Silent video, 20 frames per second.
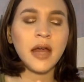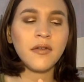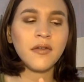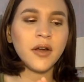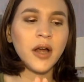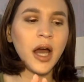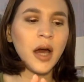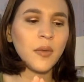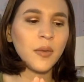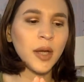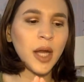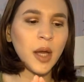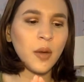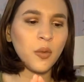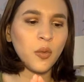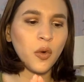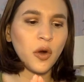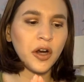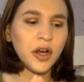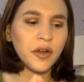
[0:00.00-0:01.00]
I forgot what I
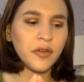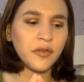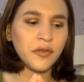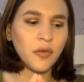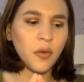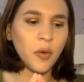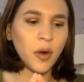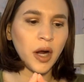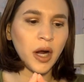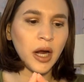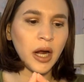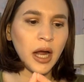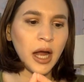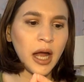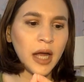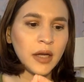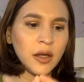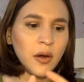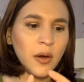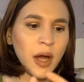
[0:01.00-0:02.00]
wore it for.
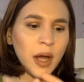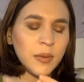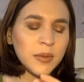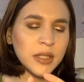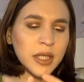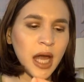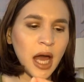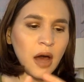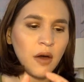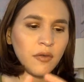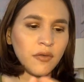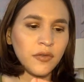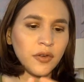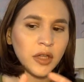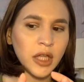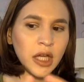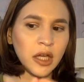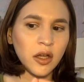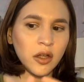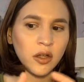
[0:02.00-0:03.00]
I know I was out for
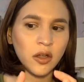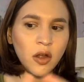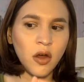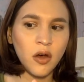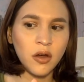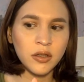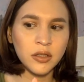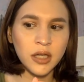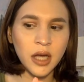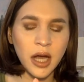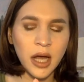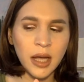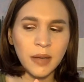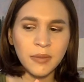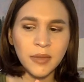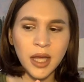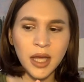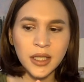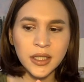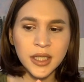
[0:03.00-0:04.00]
like a long
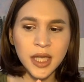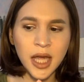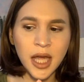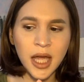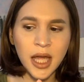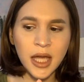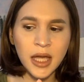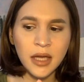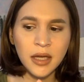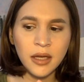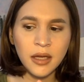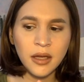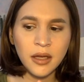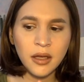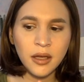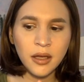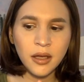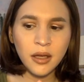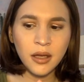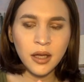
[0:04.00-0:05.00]
time that day.
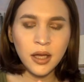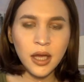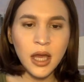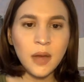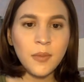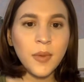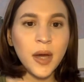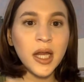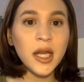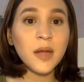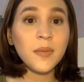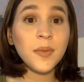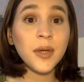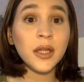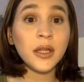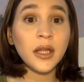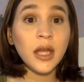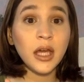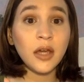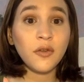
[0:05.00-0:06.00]
It might have
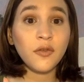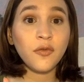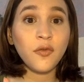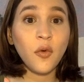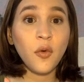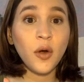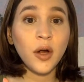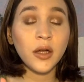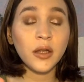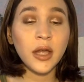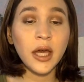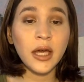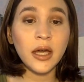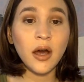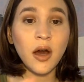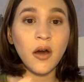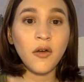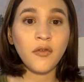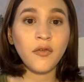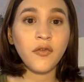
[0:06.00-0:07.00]
been like for like
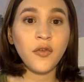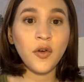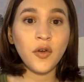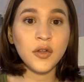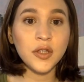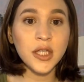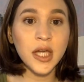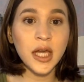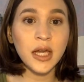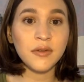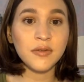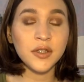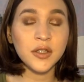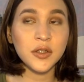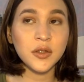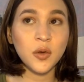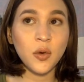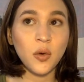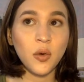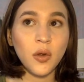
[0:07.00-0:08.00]
a full day of
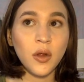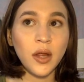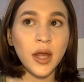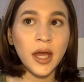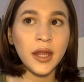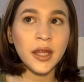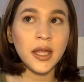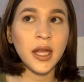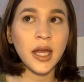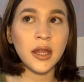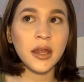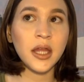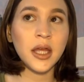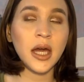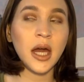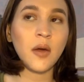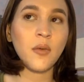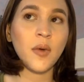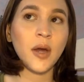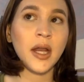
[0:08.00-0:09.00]
school, and then I think
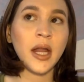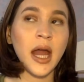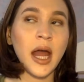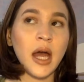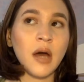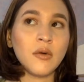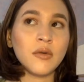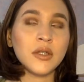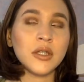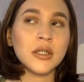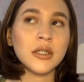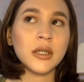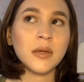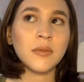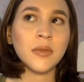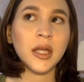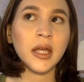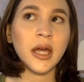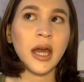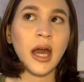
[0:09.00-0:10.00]
I went out to
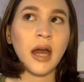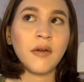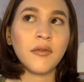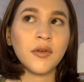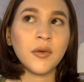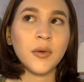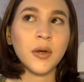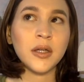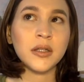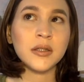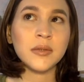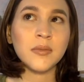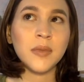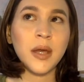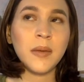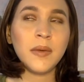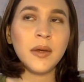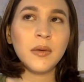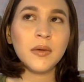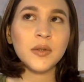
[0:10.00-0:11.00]
something afterwards.
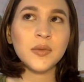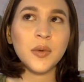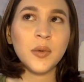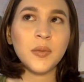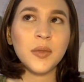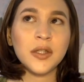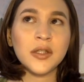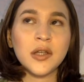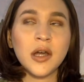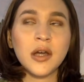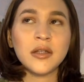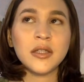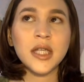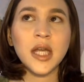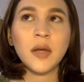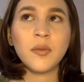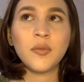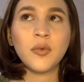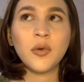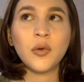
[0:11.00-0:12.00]
Maybe it was when we saw
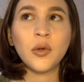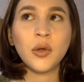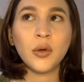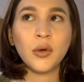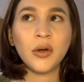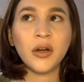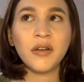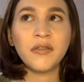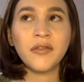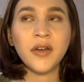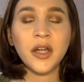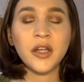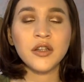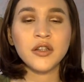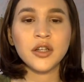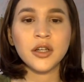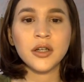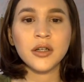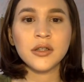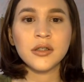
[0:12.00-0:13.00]
Deadpool or
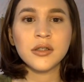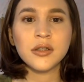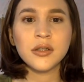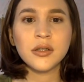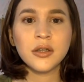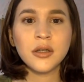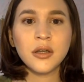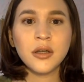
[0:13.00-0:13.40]
Avengers.